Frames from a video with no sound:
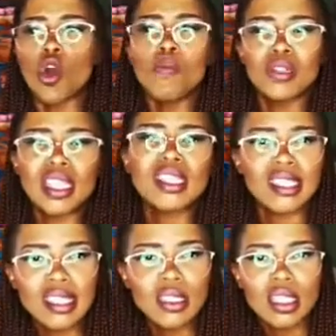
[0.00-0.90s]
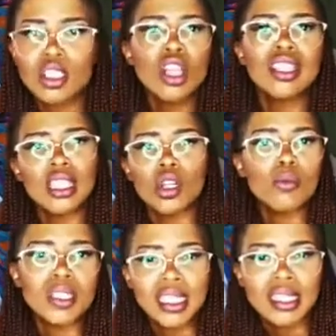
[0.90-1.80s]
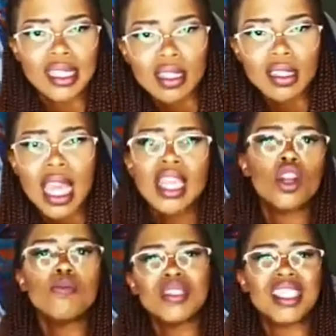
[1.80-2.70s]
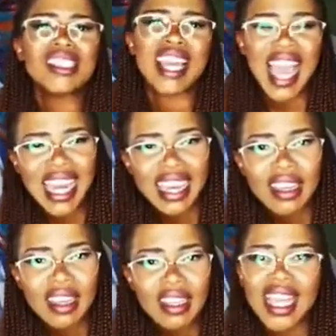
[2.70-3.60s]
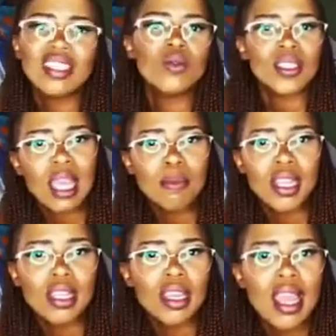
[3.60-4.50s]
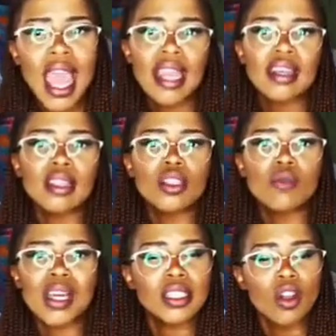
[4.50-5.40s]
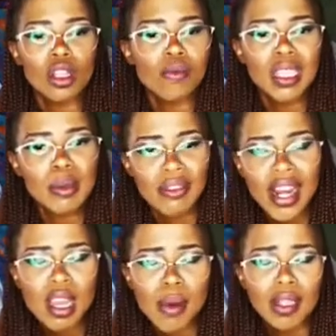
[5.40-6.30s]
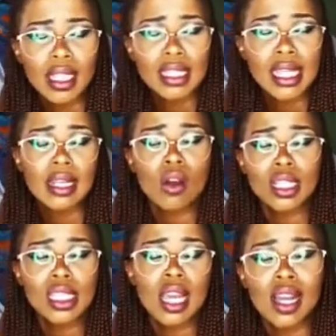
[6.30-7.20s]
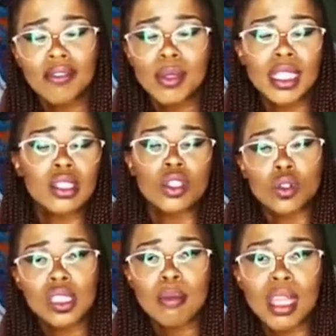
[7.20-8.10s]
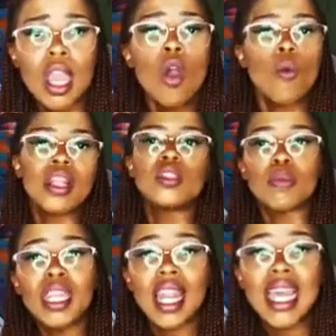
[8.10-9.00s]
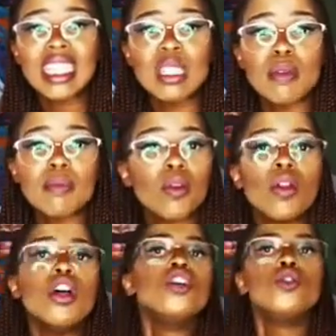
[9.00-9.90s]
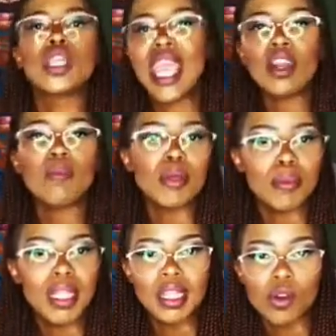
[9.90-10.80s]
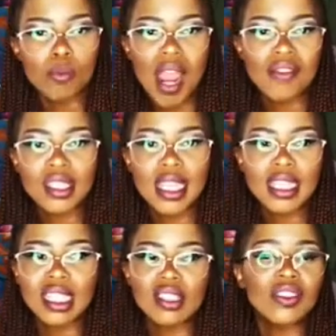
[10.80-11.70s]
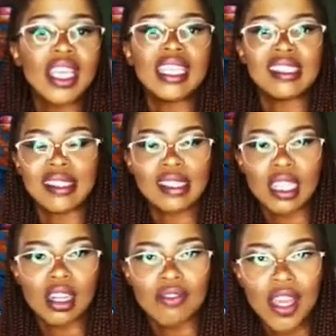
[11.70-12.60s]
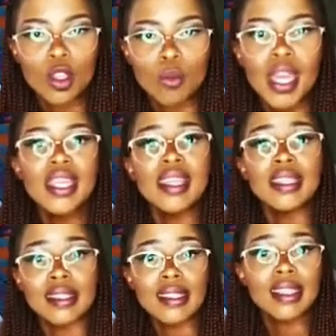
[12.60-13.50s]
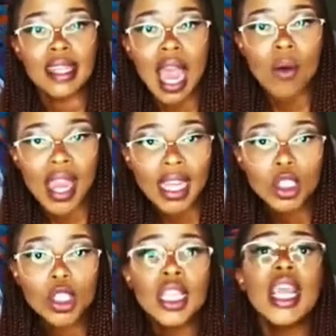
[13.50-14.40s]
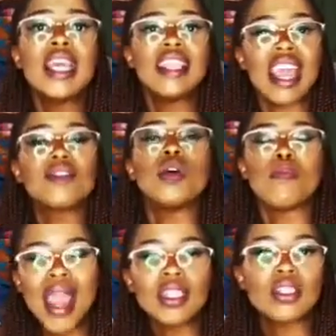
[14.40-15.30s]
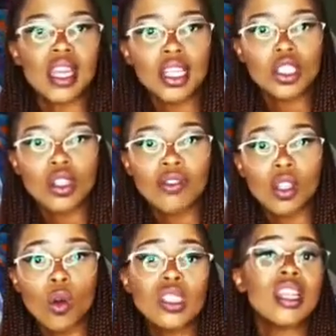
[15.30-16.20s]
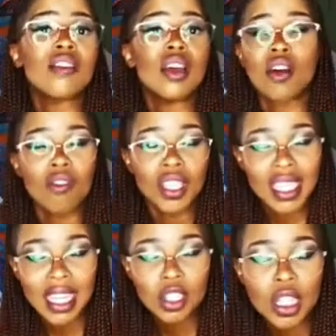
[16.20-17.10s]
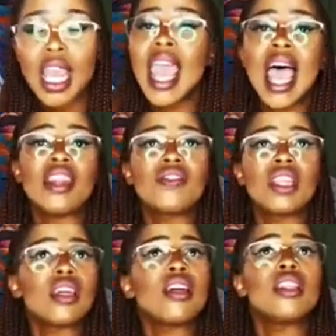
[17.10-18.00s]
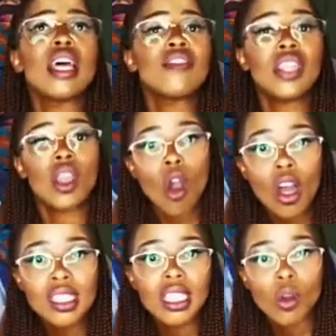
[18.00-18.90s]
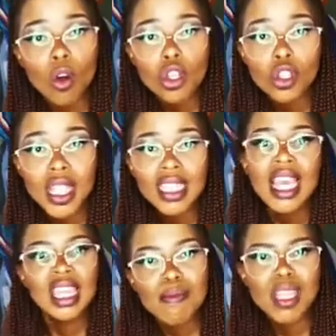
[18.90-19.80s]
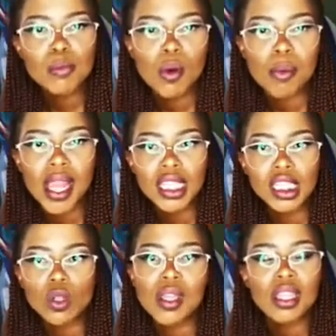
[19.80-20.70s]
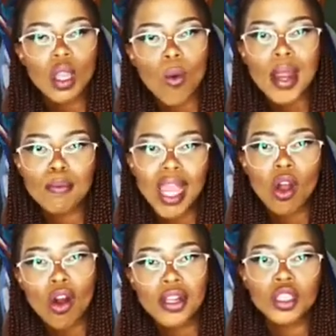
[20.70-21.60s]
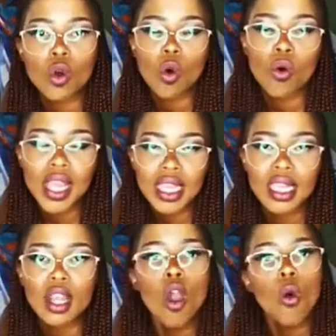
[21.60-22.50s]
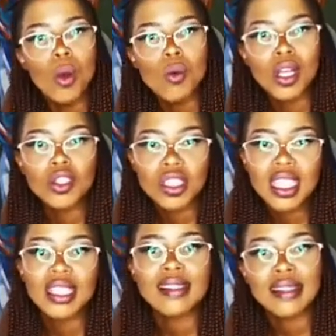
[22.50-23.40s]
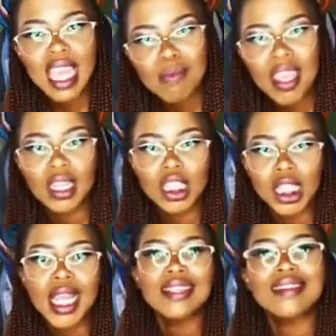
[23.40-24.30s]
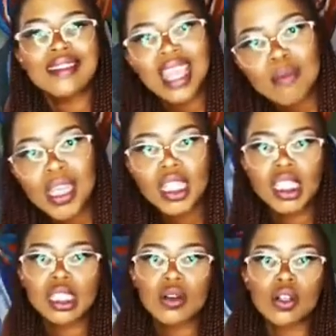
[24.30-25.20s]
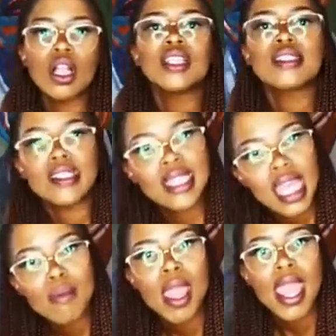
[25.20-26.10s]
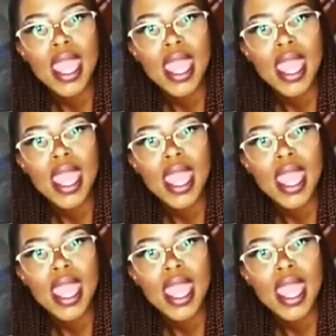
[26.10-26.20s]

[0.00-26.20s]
don't possess the skills. It's not that they don't possess the skills, they don't possess the color. That's what's happening. And you must be frank about that. And honestly, our government needs to do something. We need to penalize these people. You cannot be pleading with private sector as if they're existing in a vacuum. They exist in our country. They have to abide to the countries of the laws and of this country. And if they can't and they won't do that, there must be repercussions. Whether they're white, black, orange, or Indian, we want to see the same energy. Same energy, Cyril. Same